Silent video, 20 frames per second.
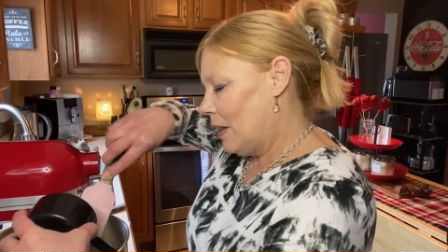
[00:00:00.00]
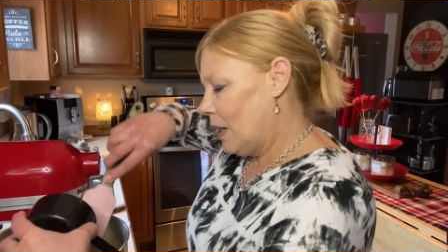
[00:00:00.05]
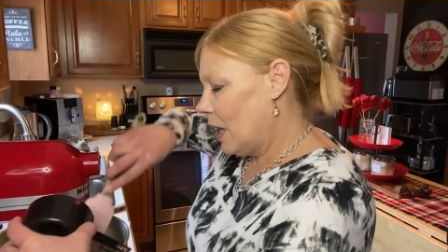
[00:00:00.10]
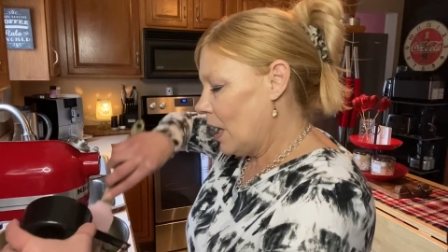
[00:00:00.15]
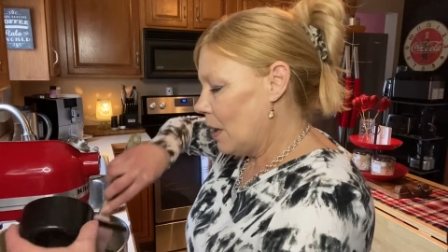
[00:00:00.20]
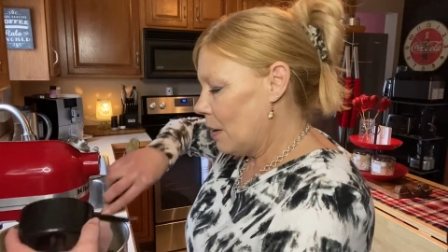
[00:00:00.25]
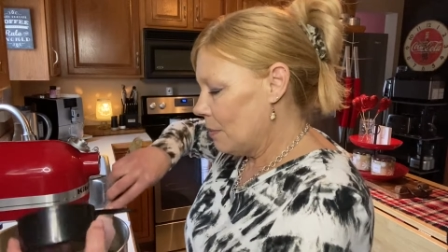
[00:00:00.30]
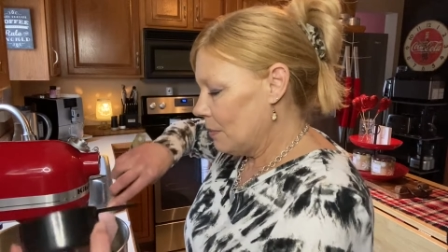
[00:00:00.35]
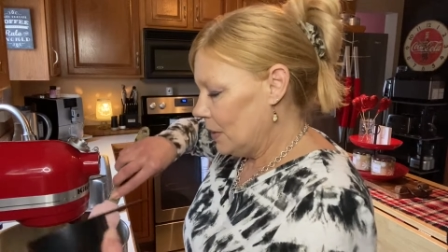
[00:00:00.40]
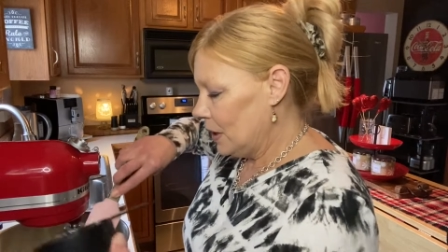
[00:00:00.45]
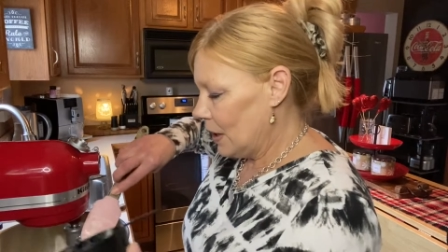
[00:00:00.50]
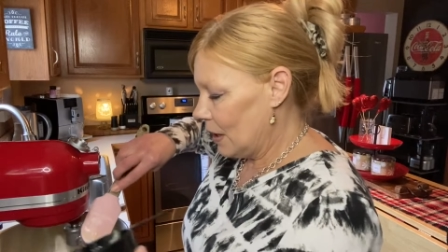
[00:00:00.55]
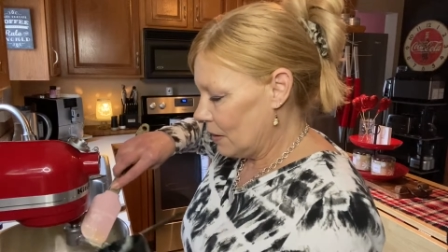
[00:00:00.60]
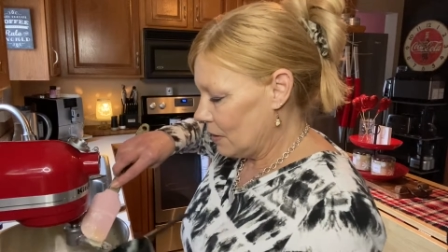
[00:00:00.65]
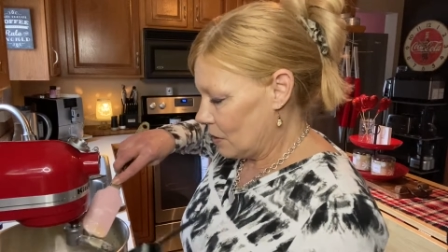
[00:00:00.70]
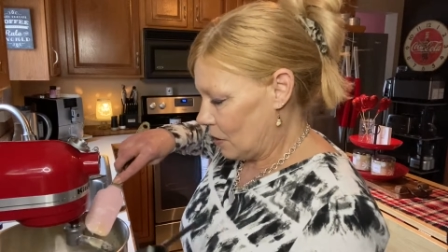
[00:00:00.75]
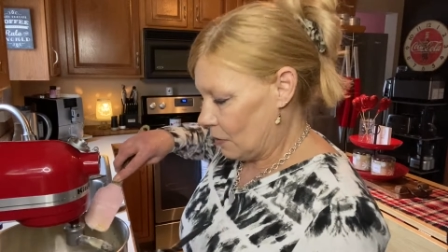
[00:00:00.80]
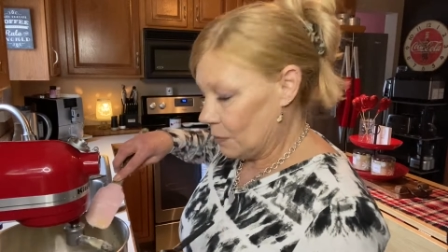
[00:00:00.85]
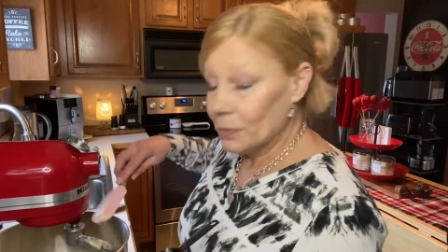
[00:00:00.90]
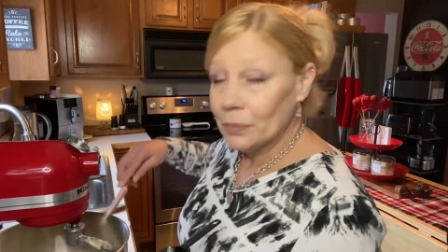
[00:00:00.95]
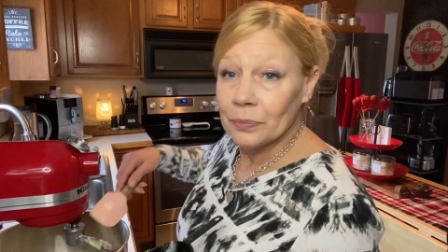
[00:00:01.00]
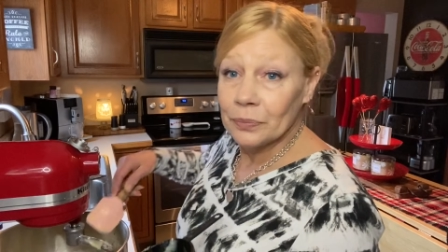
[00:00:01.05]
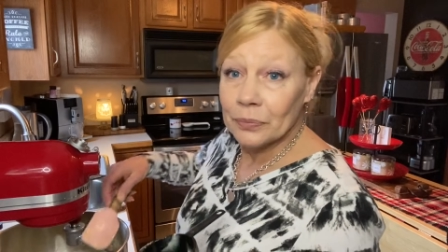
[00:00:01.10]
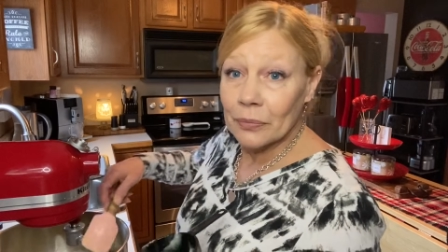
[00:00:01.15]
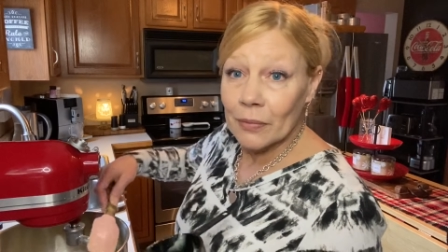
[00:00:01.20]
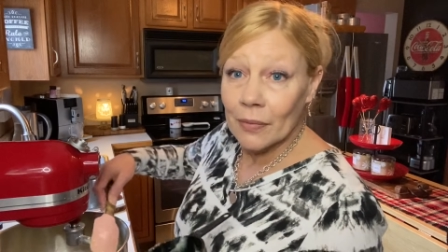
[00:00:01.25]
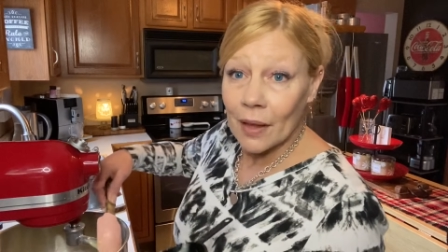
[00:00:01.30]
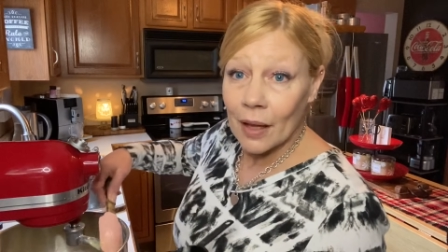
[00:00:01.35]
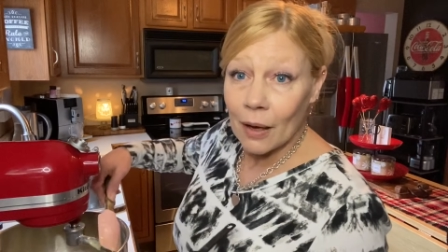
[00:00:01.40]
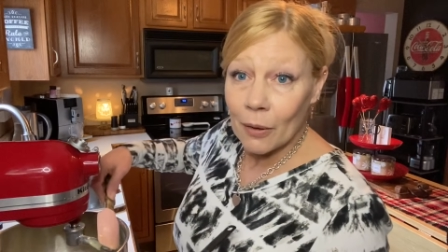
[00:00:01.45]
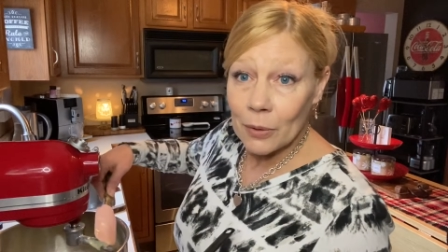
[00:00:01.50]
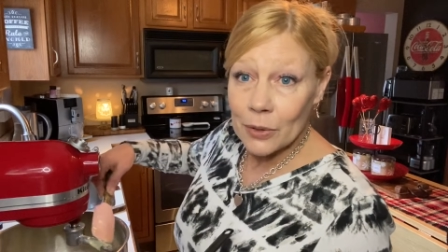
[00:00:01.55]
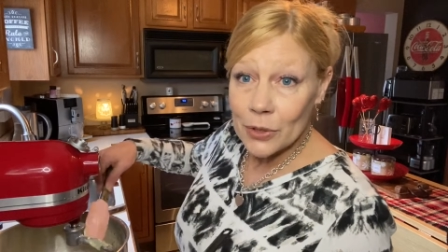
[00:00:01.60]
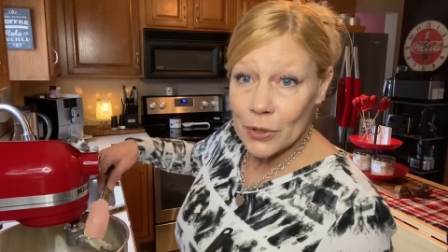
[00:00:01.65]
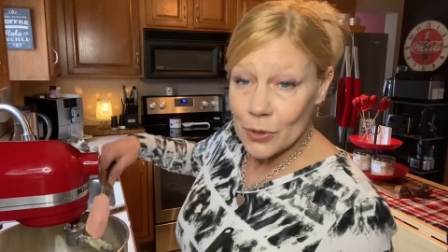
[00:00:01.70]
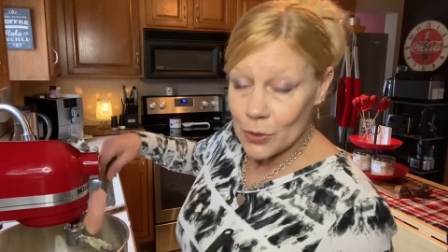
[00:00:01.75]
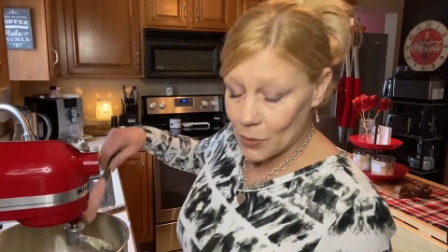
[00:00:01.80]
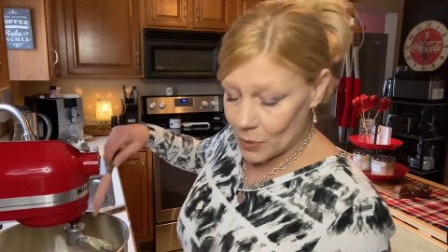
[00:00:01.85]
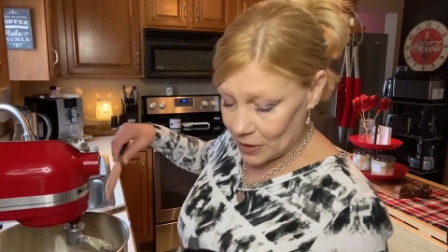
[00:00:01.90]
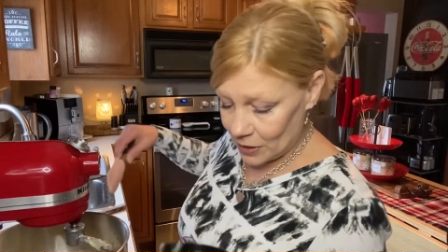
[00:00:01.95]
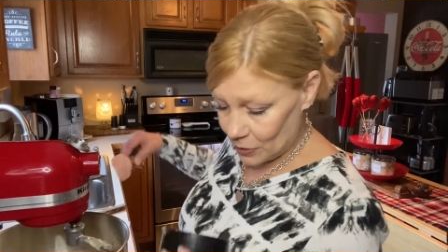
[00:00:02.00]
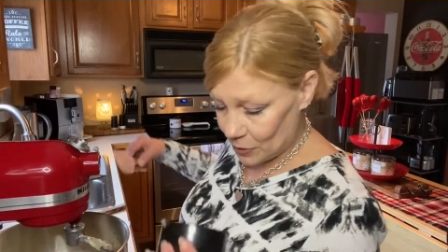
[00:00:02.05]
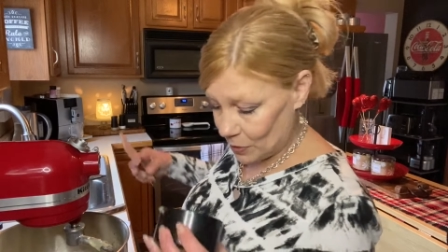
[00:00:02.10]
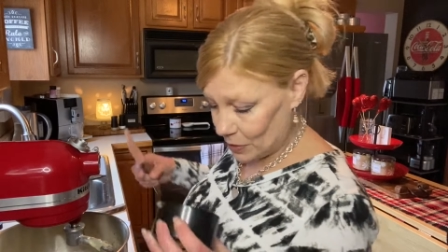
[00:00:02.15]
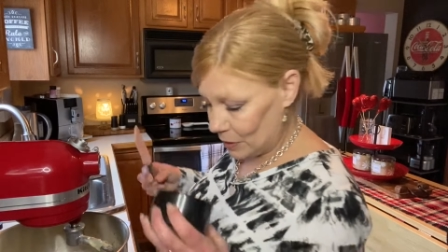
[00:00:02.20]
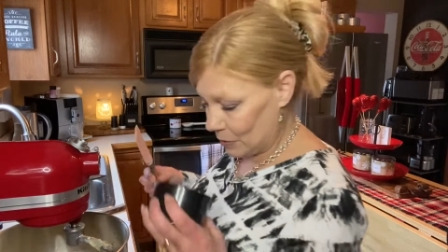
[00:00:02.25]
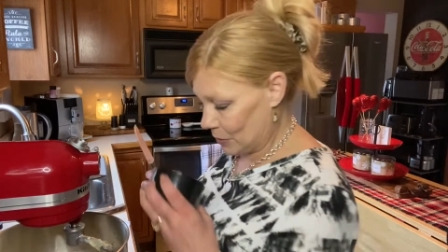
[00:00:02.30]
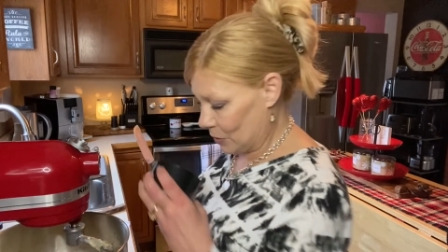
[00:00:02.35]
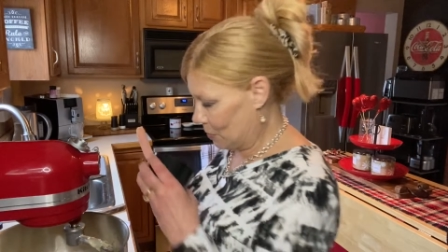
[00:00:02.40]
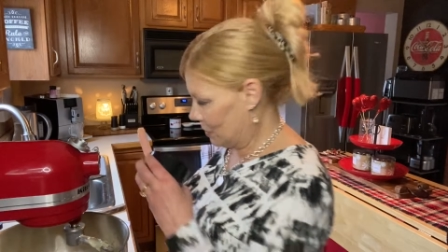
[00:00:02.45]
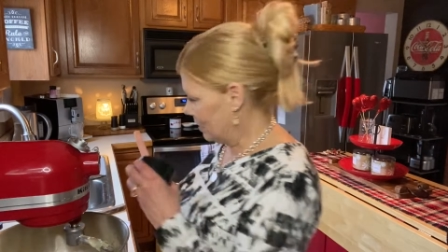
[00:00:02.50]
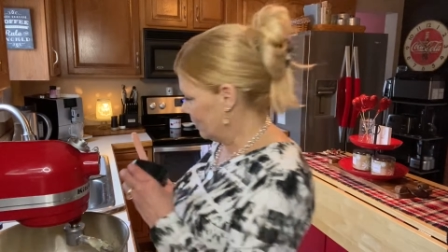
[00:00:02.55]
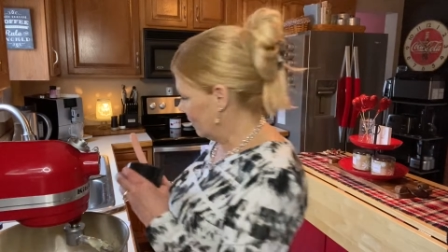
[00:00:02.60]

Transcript: Um, yeah, no, that was a 2020 moment